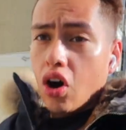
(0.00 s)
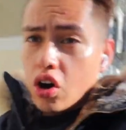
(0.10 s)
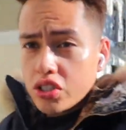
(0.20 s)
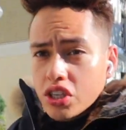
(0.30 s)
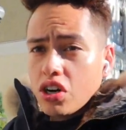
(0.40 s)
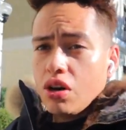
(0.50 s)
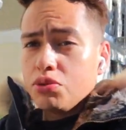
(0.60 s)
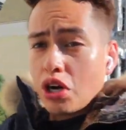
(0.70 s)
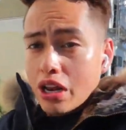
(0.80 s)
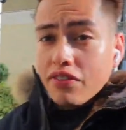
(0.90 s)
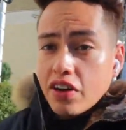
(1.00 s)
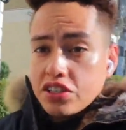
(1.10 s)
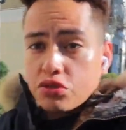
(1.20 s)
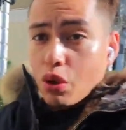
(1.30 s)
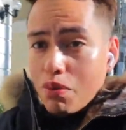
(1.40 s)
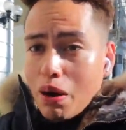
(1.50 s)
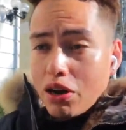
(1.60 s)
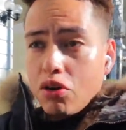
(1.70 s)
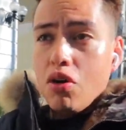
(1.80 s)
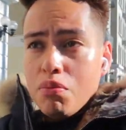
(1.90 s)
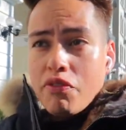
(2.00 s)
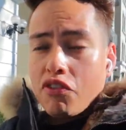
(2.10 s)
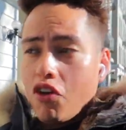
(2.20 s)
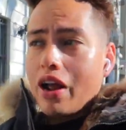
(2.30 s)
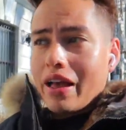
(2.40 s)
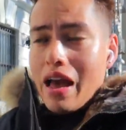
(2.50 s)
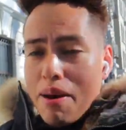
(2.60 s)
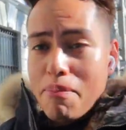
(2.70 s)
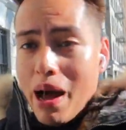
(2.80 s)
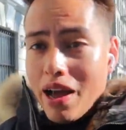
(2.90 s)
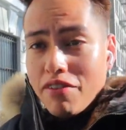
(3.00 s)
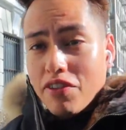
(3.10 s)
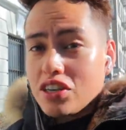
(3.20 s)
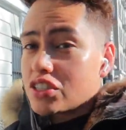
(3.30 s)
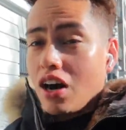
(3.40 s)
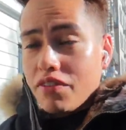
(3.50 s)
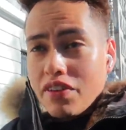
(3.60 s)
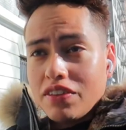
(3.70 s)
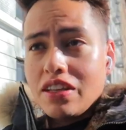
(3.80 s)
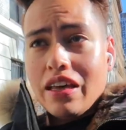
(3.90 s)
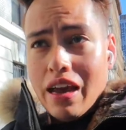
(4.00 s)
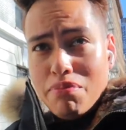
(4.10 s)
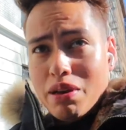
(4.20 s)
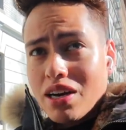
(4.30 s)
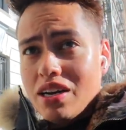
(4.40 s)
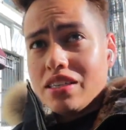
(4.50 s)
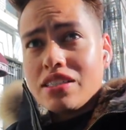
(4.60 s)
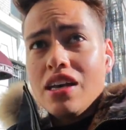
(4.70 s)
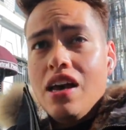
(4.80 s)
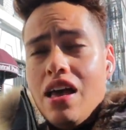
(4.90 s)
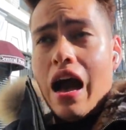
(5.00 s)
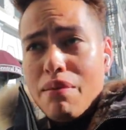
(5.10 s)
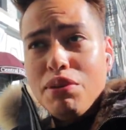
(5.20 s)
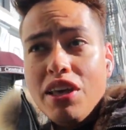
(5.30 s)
Also, I'm trying to finish this water bottle before I get my first coffee of the day, because I've been